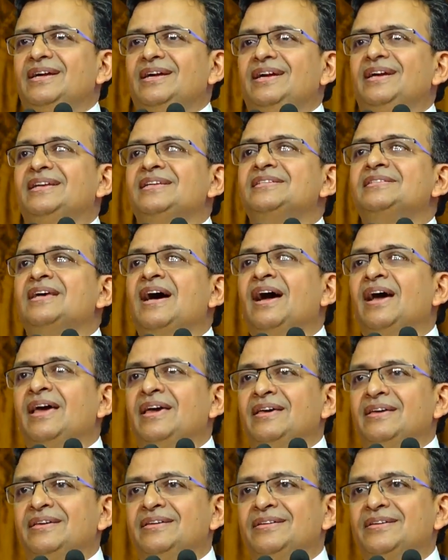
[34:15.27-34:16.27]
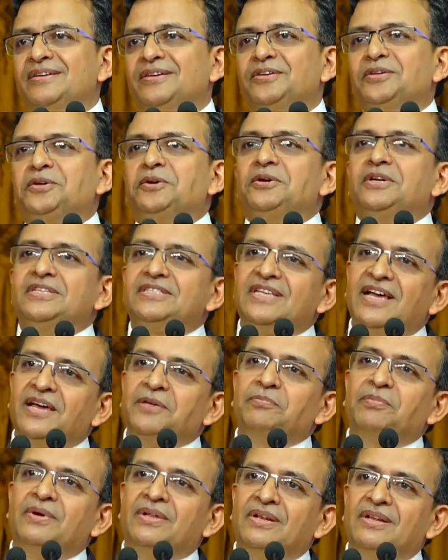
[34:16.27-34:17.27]
it is I, your
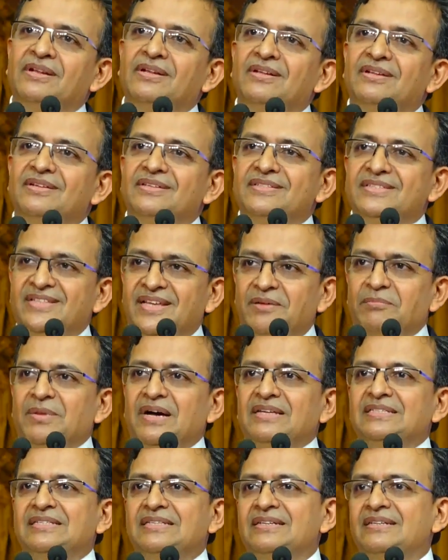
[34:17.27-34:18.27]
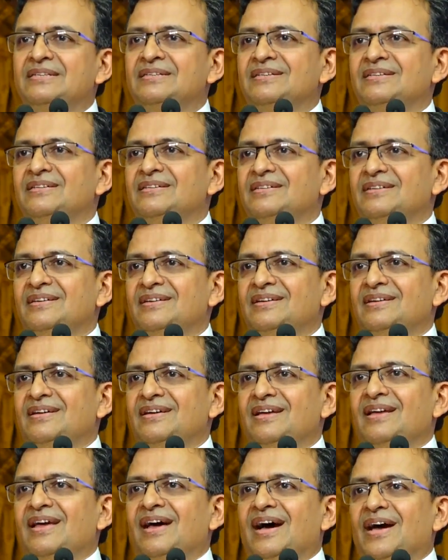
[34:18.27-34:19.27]
disciple, Zen master.
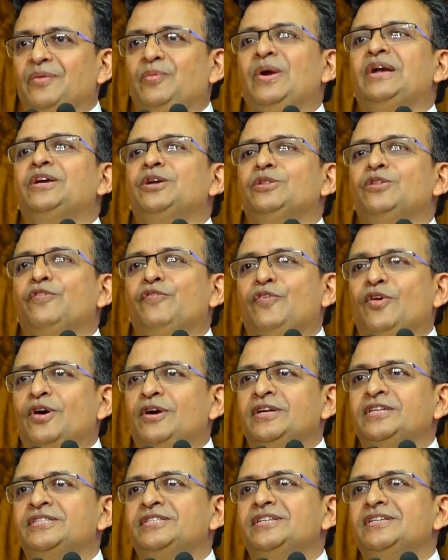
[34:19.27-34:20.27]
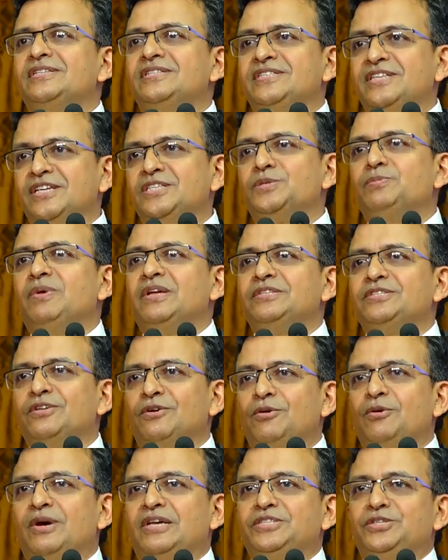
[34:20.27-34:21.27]
I went to the forest 6 months
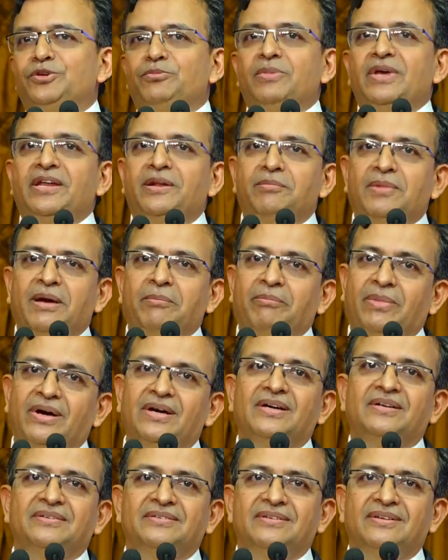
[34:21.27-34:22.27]
ago, as you may remember.